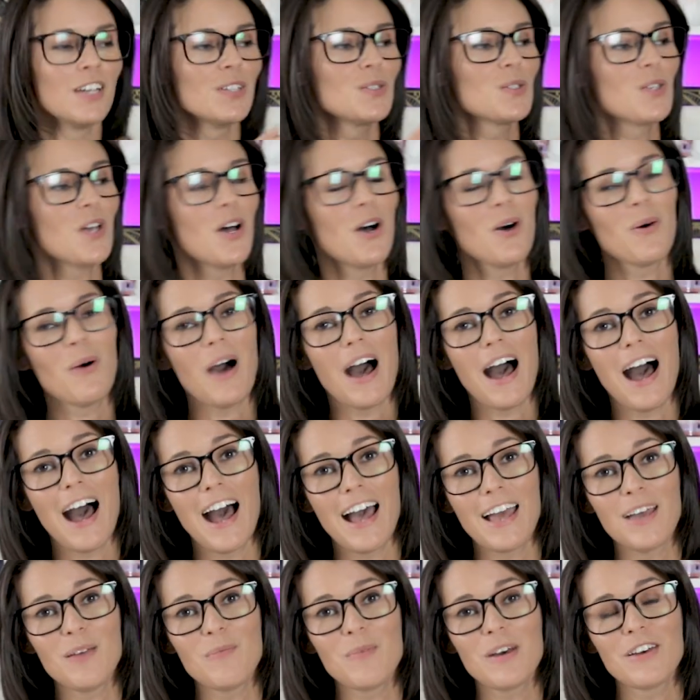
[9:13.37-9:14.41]
So
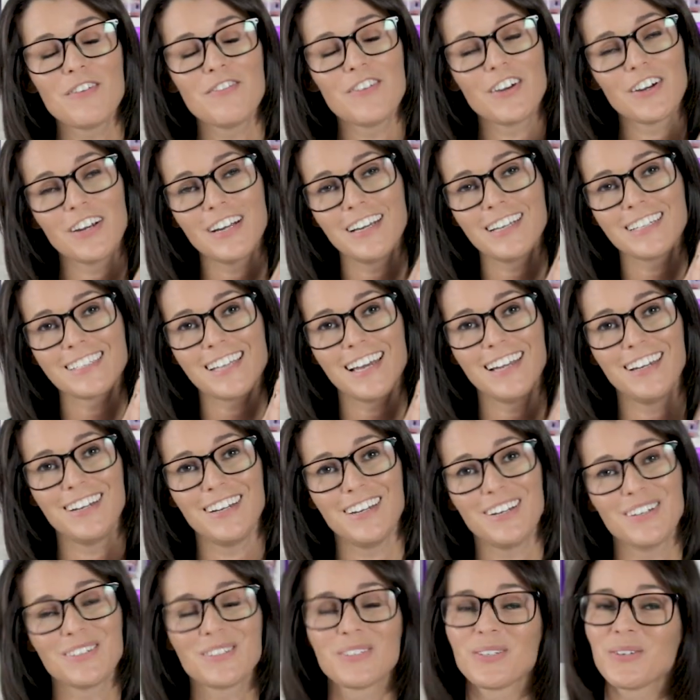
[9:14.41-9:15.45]
I am very
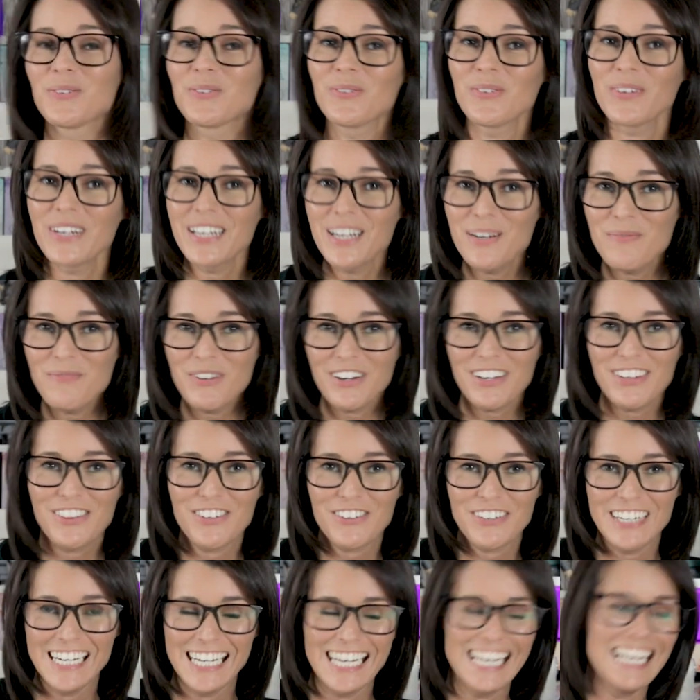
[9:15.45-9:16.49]
excited to read book
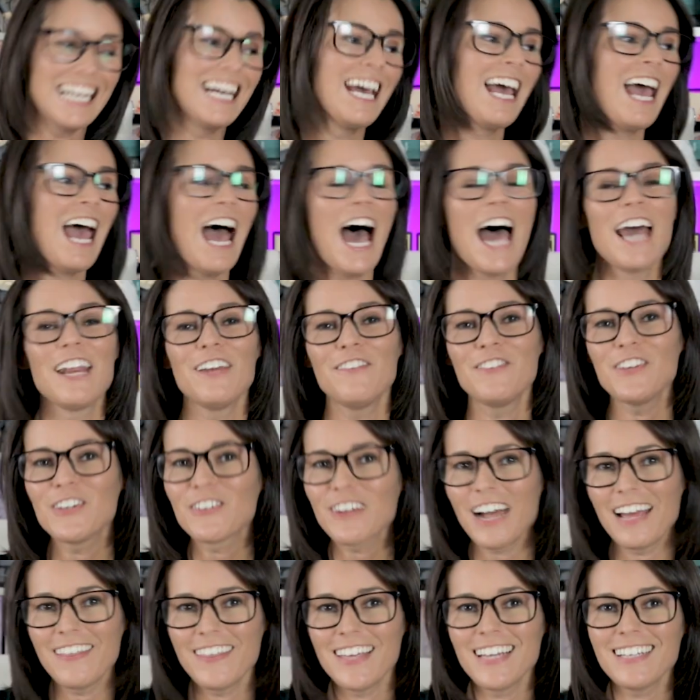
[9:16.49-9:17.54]
3. And if
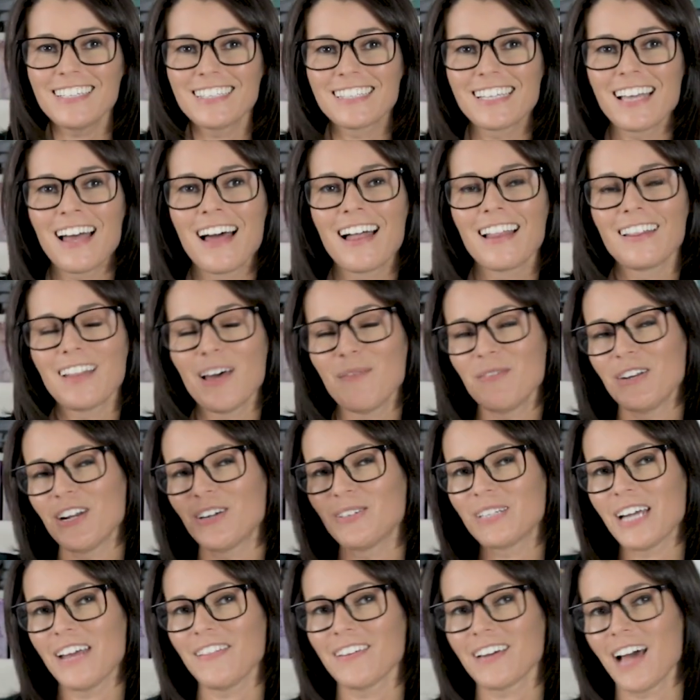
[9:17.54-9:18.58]
you read this, let me
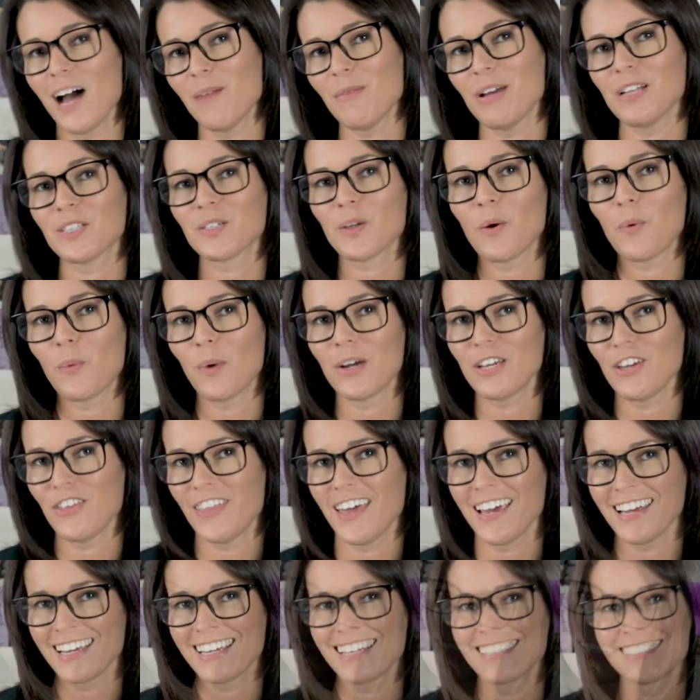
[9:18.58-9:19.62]
know down in the comments what you
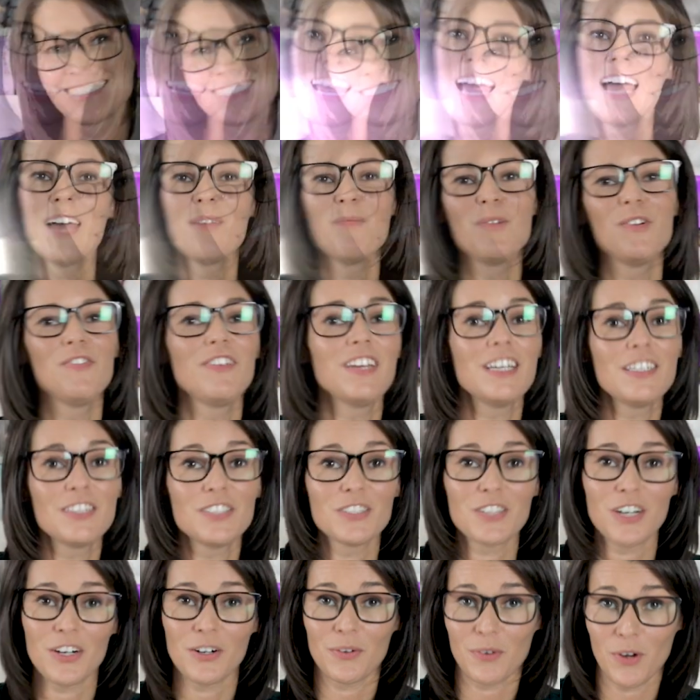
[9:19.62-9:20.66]
think. And moving
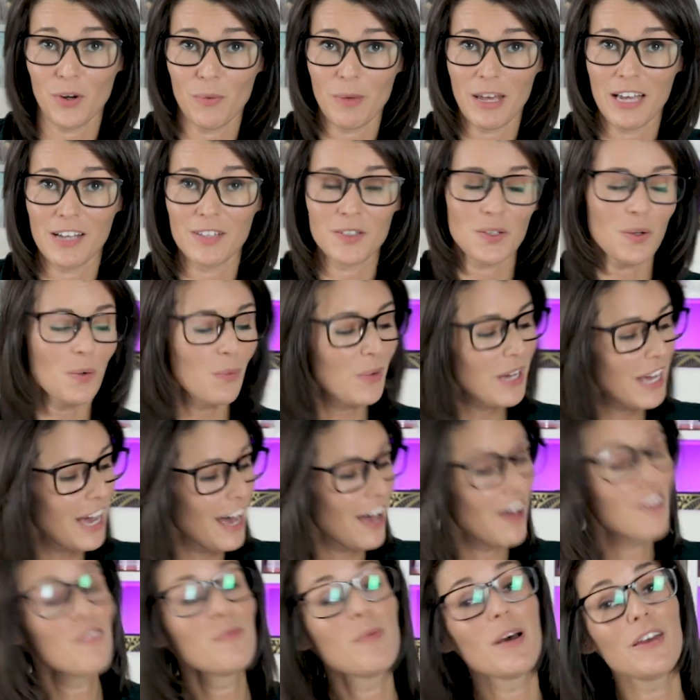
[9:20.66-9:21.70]
into dark romance, we
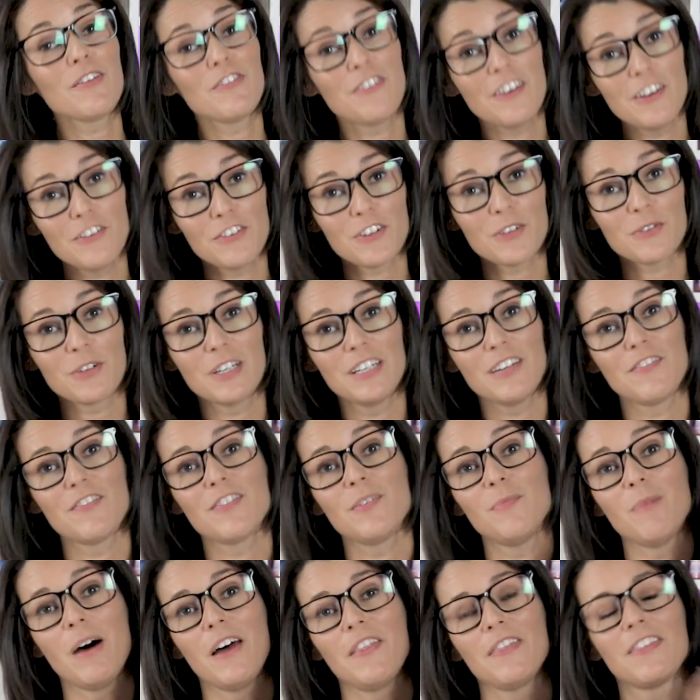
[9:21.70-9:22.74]
have my favorite read of
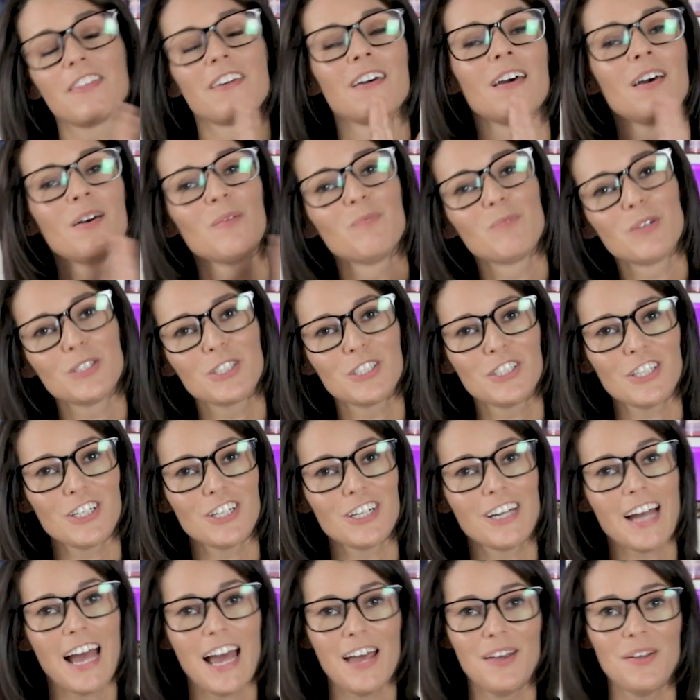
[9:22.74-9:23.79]
the month,
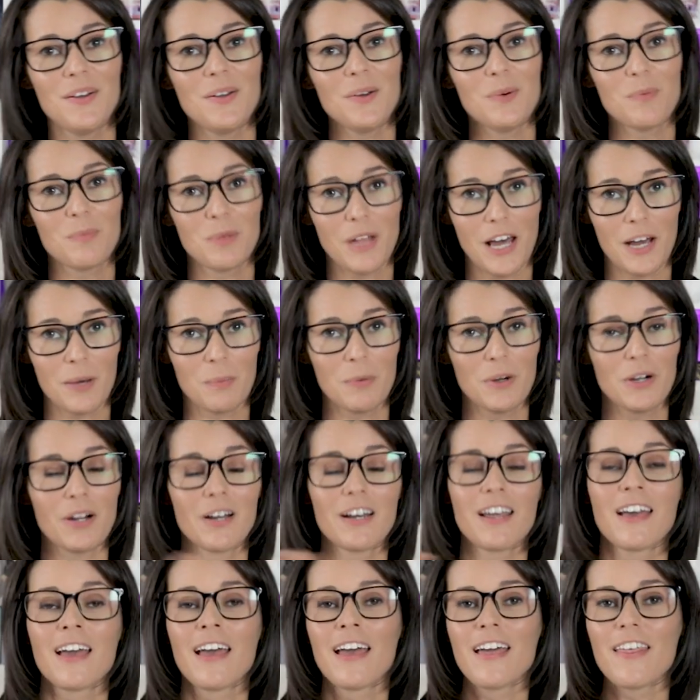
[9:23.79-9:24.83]
Butcher and
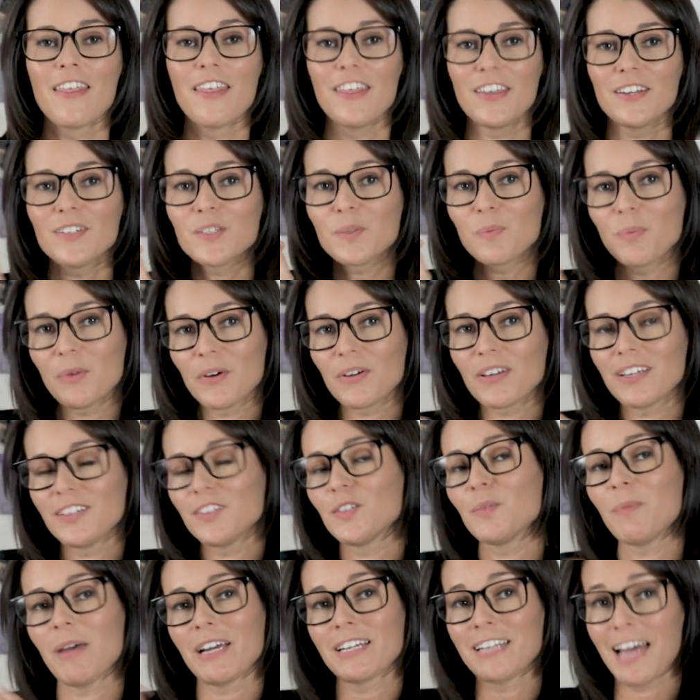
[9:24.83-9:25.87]
Blackbird. This book
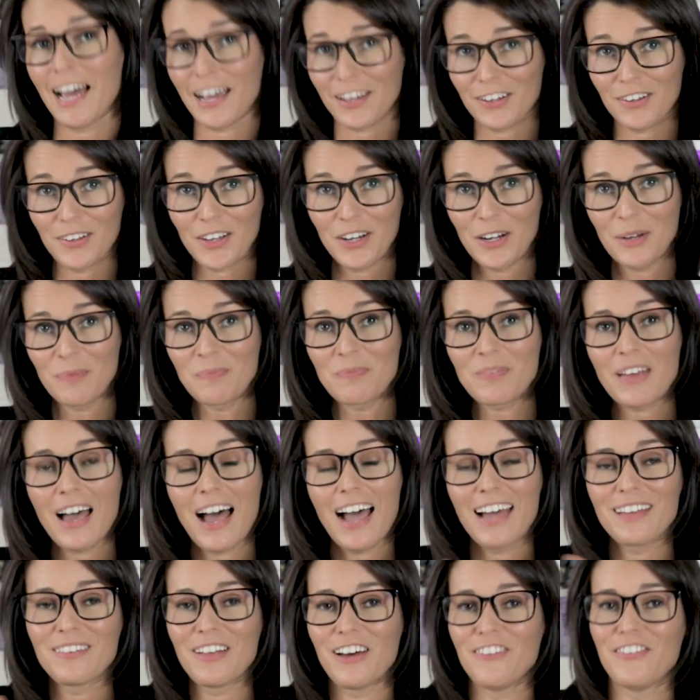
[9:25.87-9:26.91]
is spectacular.
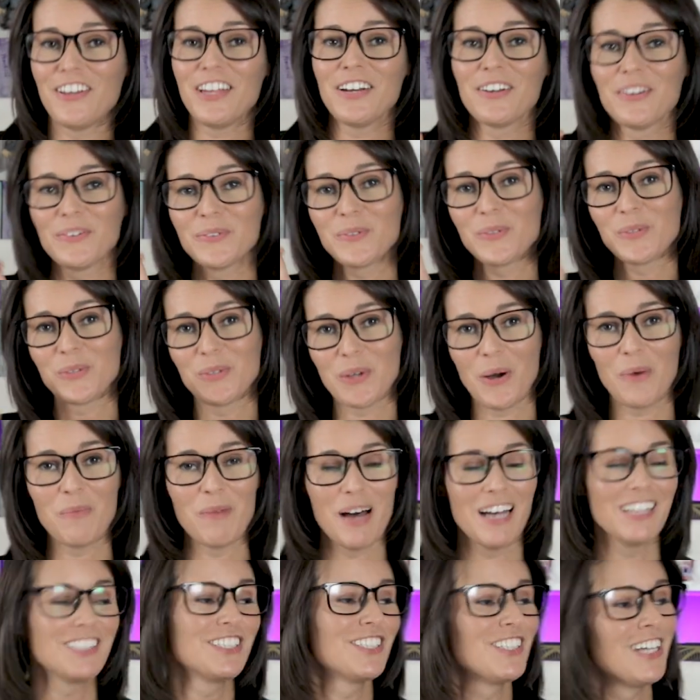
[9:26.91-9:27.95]
I love it so
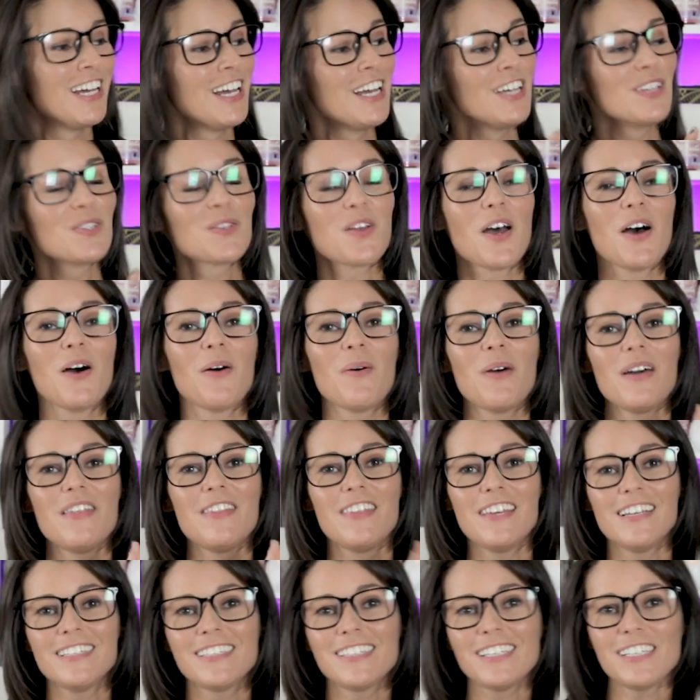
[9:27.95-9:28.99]
much. So
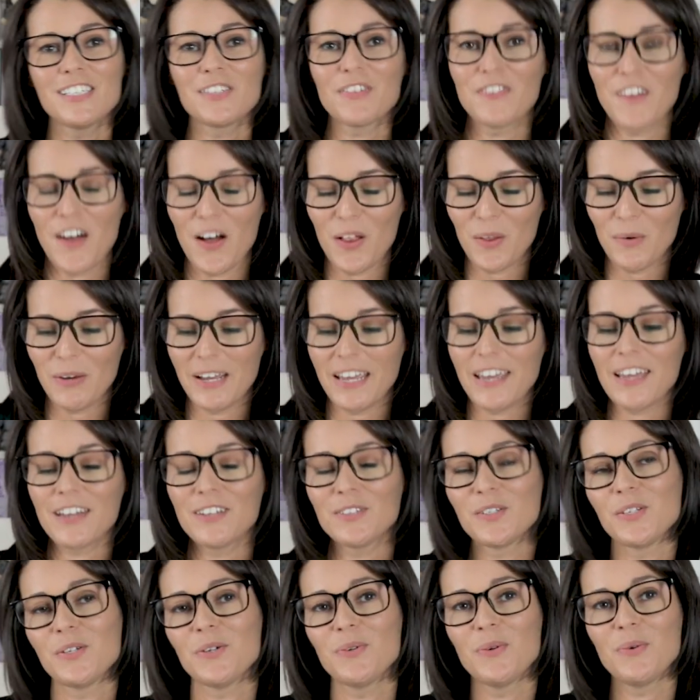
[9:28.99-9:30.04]
this is following
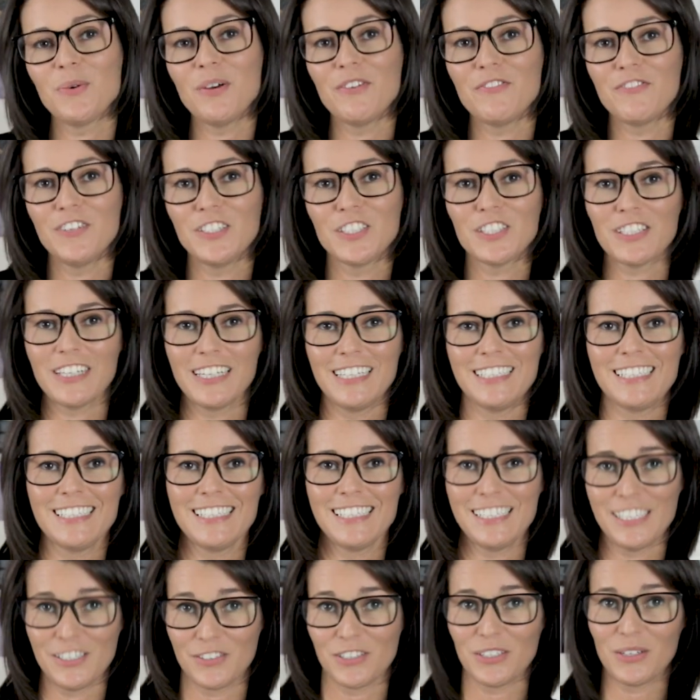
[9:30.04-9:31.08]
two
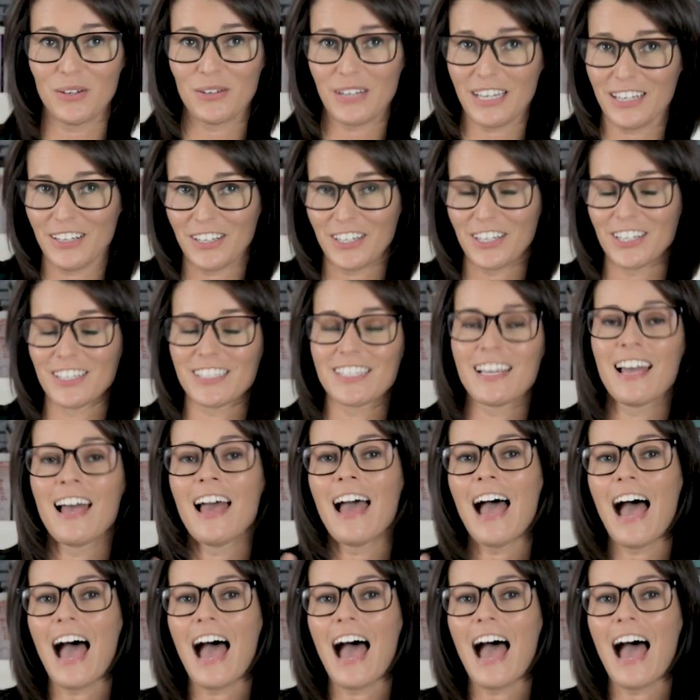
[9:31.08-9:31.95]
vigilante serial killers.